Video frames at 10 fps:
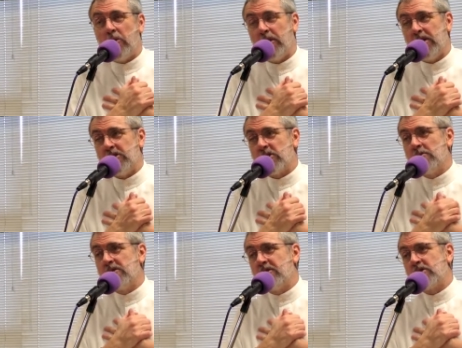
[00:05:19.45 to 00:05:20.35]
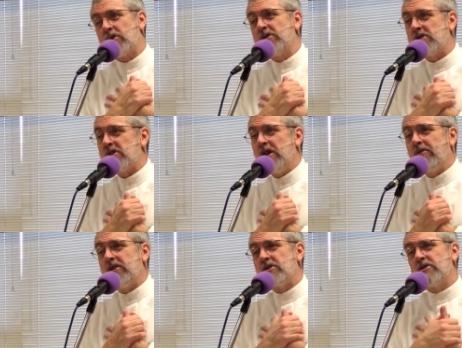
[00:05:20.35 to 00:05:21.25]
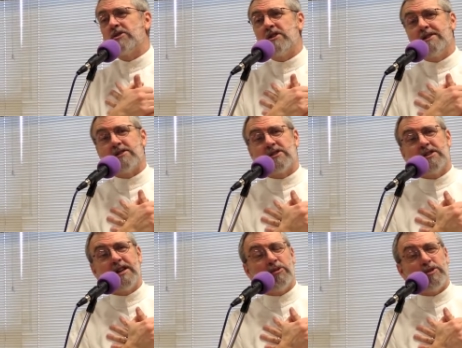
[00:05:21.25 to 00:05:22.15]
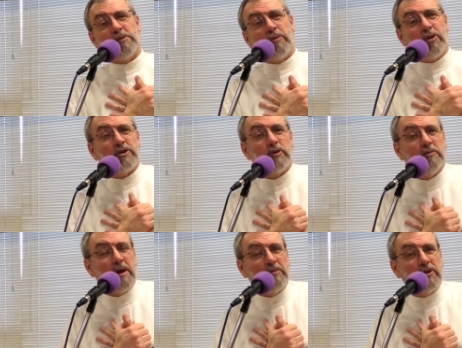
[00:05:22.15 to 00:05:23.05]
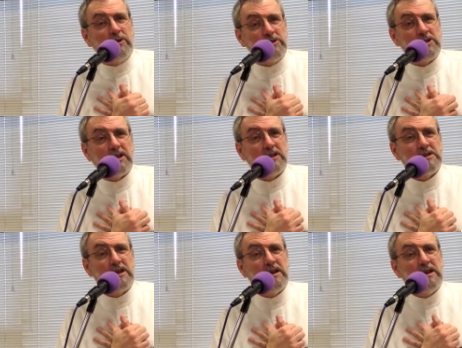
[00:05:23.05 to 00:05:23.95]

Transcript: but in terms of the church itself, the church didn't think it was important to remember those things